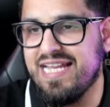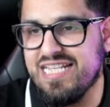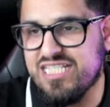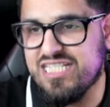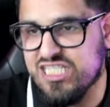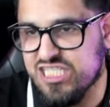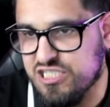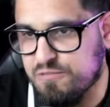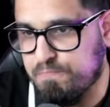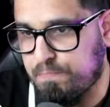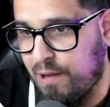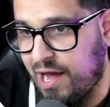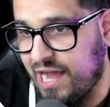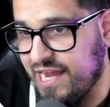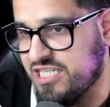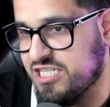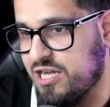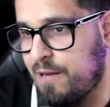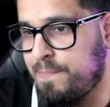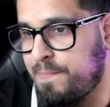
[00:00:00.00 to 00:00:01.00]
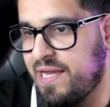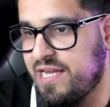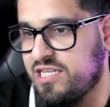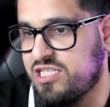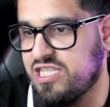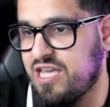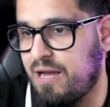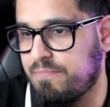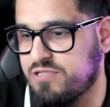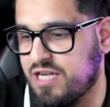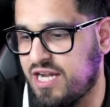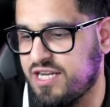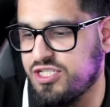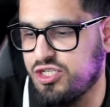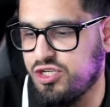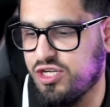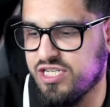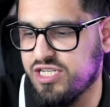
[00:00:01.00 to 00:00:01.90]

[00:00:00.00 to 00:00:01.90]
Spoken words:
It spiked up here to the upside, as you